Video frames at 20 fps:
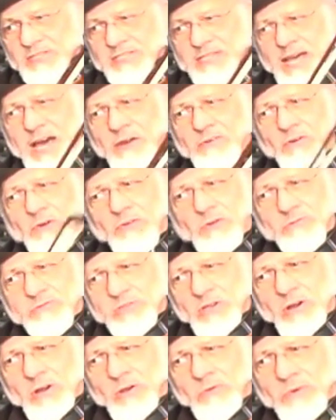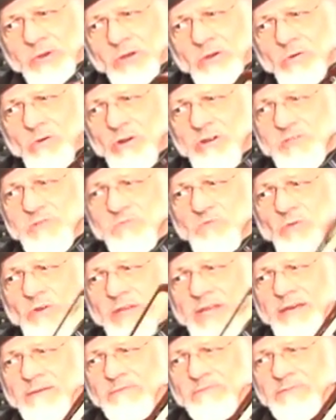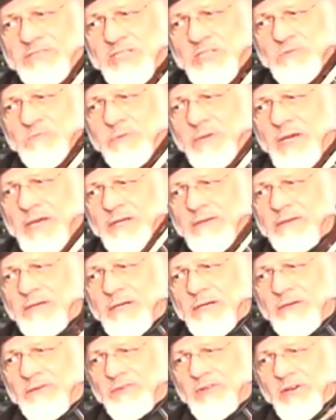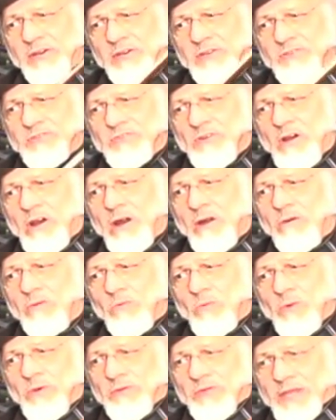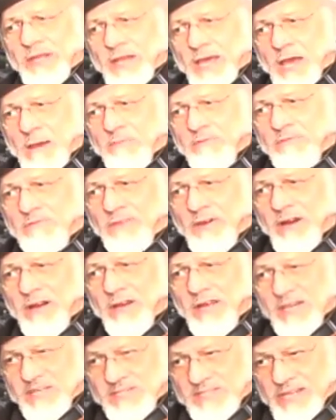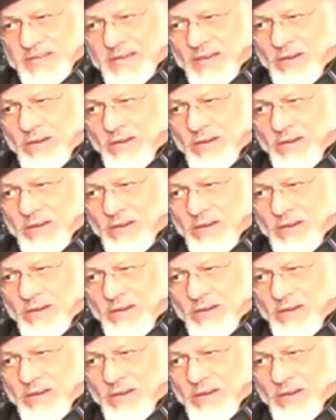sound on those early recordings when they just played their guitar with an amplifier like, say,